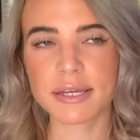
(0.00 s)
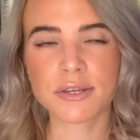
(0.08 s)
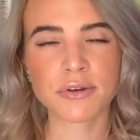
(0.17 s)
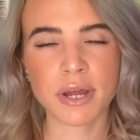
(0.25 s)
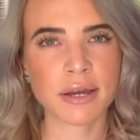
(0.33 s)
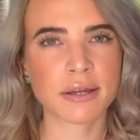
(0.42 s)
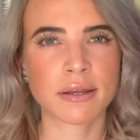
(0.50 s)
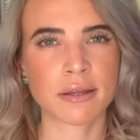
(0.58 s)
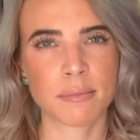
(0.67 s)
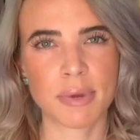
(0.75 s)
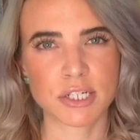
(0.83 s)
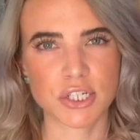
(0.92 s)
you're not going to get
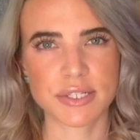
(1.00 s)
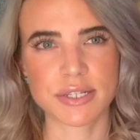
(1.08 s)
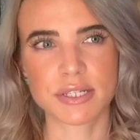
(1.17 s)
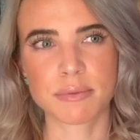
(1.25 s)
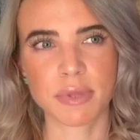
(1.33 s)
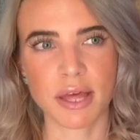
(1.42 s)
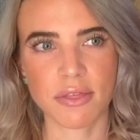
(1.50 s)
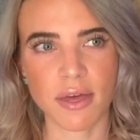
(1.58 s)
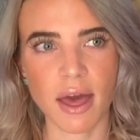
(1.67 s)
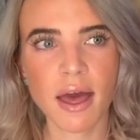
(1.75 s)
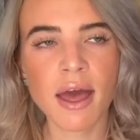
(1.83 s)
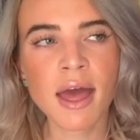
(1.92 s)
a magic system like
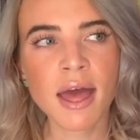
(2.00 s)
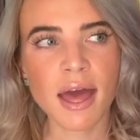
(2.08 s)
that.